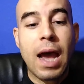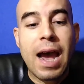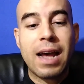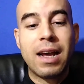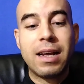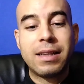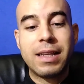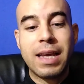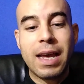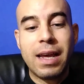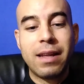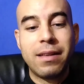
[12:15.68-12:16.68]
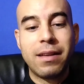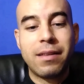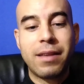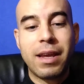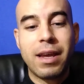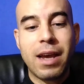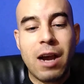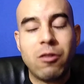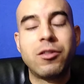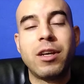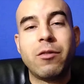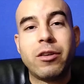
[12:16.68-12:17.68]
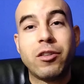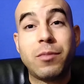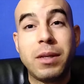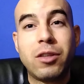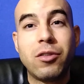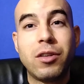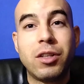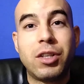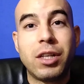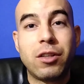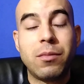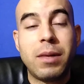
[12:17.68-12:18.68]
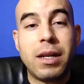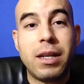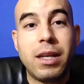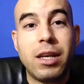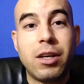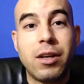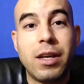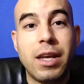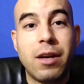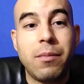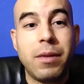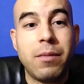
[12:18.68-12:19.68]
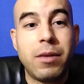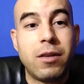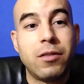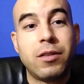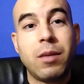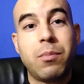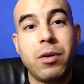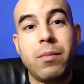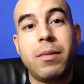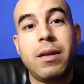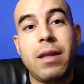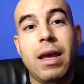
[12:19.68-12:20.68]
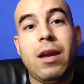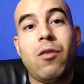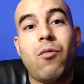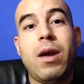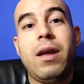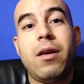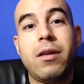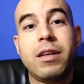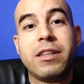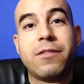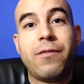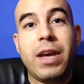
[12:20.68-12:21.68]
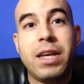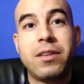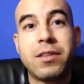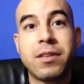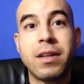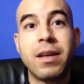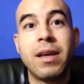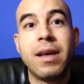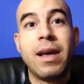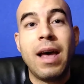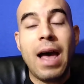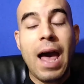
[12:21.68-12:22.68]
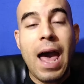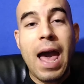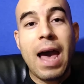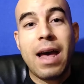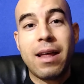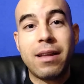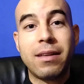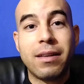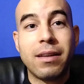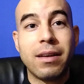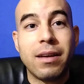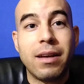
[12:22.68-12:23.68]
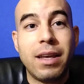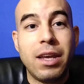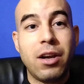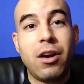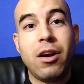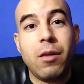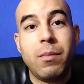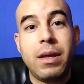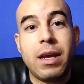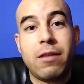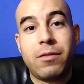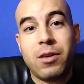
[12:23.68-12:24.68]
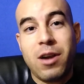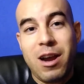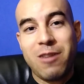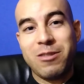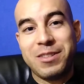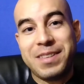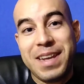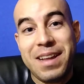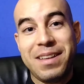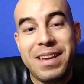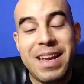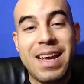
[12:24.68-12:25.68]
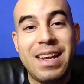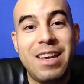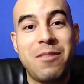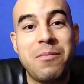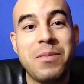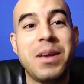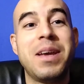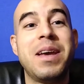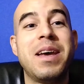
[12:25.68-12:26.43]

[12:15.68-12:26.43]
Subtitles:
At the end, I was able to speak to the gentleman, and he could hear me because they put me like right on his face, and he heard me after I was yelling at him,